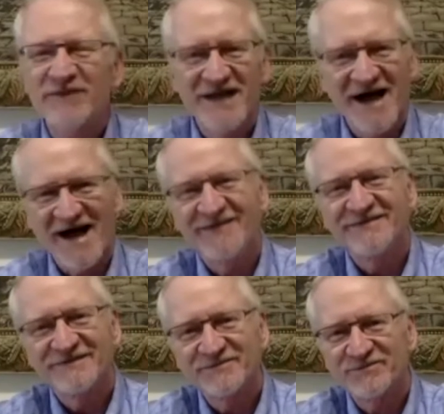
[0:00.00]
not.
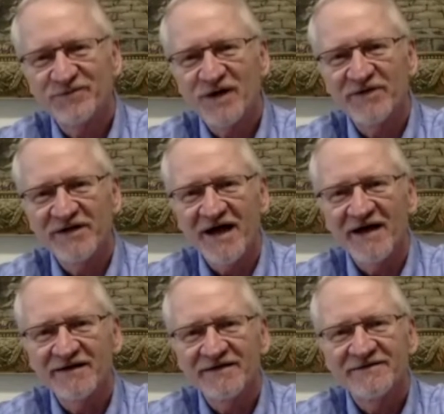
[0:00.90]
Probably
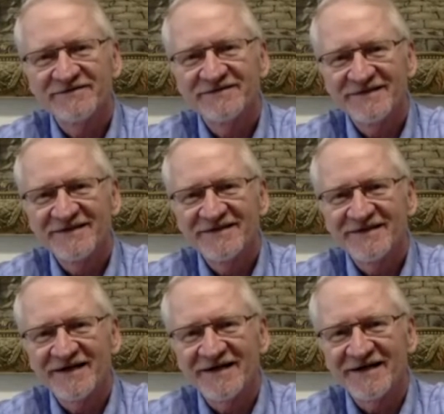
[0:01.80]
not.
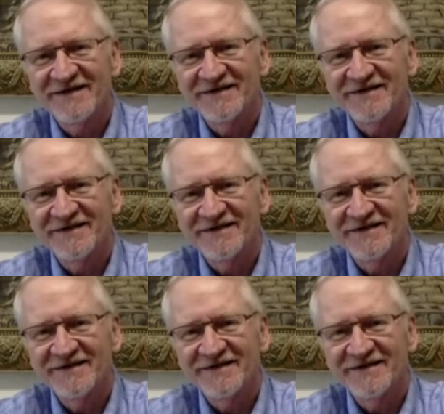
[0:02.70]
Uh,